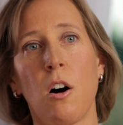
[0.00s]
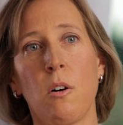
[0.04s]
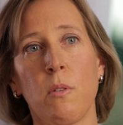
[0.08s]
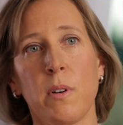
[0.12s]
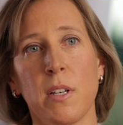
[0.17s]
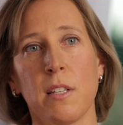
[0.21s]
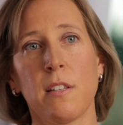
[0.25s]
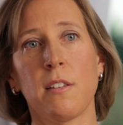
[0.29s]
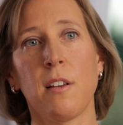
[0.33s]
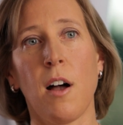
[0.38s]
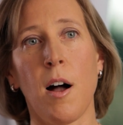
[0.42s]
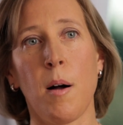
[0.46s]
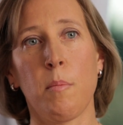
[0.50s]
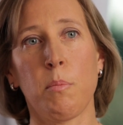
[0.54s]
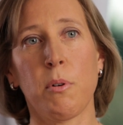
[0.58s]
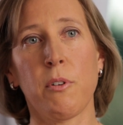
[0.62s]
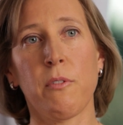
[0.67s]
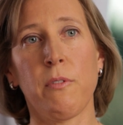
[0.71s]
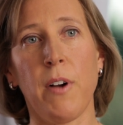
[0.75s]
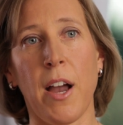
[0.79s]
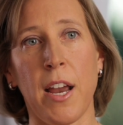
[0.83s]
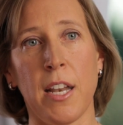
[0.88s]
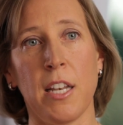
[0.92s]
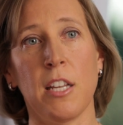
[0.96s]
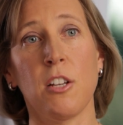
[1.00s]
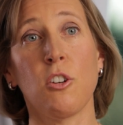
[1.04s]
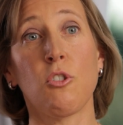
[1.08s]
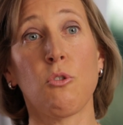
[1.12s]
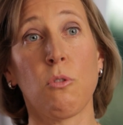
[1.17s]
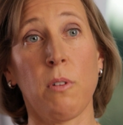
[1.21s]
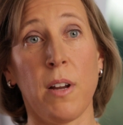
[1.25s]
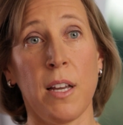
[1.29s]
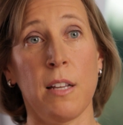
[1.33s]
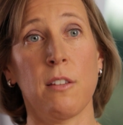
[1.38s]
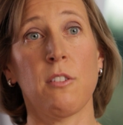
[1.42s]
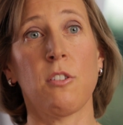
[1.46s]
always saw providing
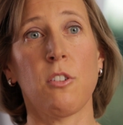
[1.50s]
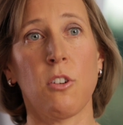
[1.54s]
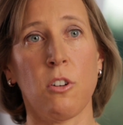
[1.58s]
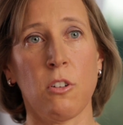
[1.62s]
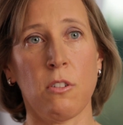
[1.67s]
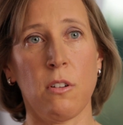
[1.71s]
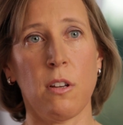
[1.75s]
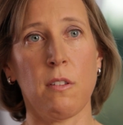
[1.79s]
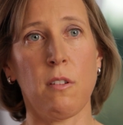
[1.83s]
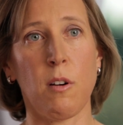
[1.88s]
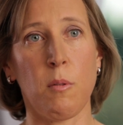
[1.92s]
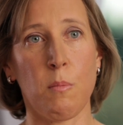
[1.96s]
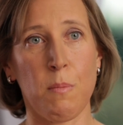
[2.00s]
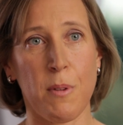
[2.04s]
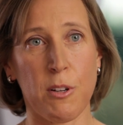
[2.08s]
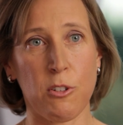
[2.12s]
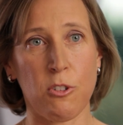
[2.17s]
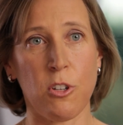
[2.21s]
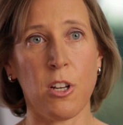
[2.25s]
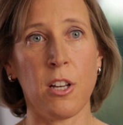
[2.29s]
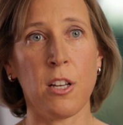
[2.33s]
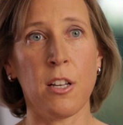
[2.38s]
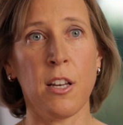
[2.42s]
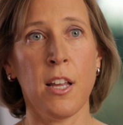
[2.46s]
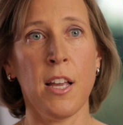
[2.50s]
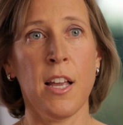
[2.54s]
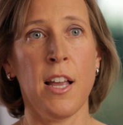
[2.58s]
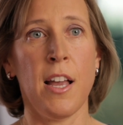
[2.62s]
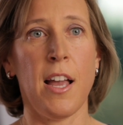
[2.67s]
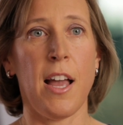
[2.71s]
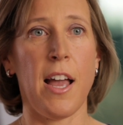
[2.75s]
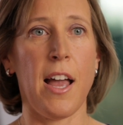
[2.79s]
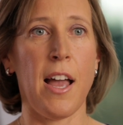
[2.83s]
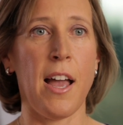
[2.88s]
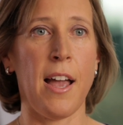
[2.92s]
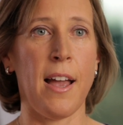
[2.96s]
great search as our mission.
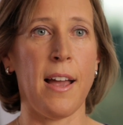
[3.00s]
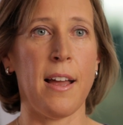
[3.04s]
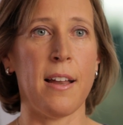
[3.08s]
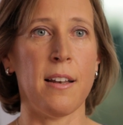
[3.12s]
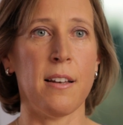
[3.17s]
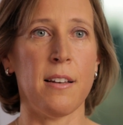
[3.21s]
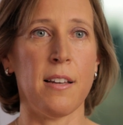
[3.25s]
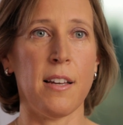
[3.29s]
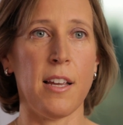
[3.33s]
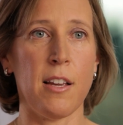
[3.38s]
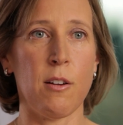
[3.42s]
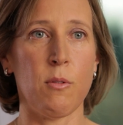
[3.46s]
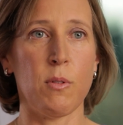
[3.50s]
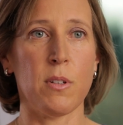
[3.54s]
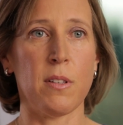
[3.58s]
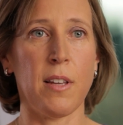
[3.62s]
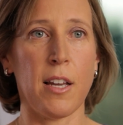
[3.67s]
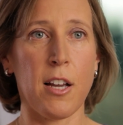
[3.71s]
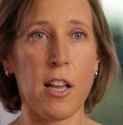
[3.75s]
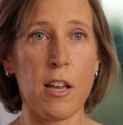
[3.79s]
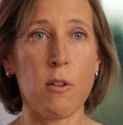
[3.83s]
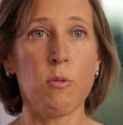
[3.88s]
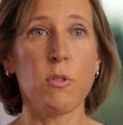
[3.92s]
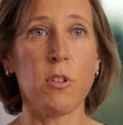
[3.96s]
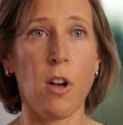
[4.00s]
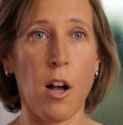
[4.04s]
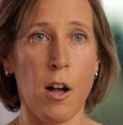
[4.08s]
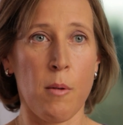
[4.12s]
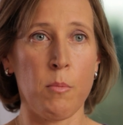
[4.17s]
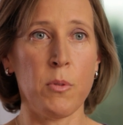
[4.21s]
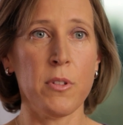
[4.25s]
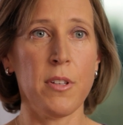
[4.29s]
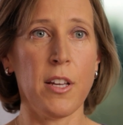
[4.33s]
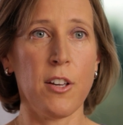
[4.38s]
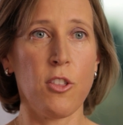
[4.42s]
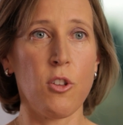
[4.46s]
And it was like, it was
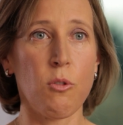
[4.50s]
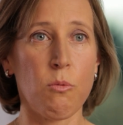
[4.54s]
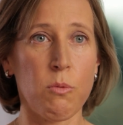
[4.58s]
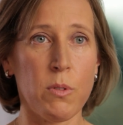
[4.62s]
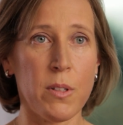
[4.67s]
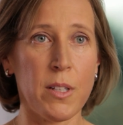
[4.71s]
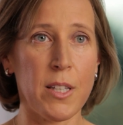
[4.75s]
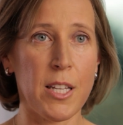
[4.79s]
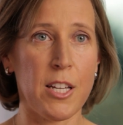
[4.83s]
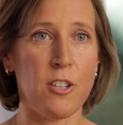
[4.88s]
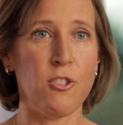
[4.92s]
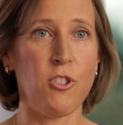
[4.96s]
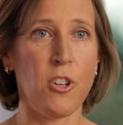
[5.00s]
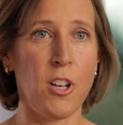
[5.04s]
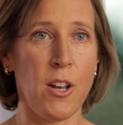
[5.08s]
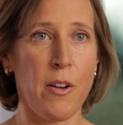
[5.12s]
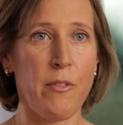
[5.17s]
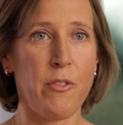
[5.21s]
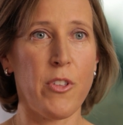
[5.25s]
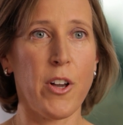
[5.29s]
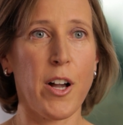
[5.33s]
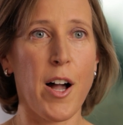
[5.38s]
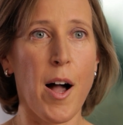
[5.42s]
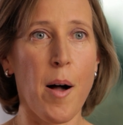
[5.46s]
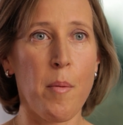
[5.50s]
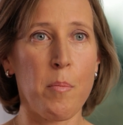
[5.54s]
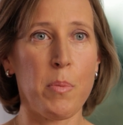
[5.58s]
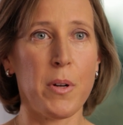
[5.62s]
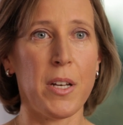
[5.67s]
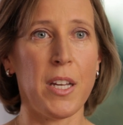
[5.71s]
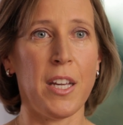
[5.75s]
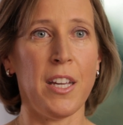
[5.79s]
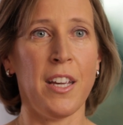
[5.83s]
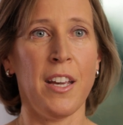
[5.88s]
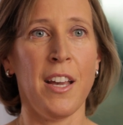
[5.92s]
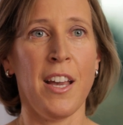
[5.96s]
almost like the religion of the
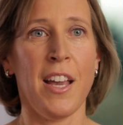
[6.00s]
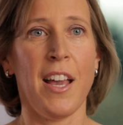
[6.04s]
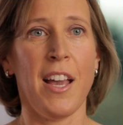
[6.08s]
company.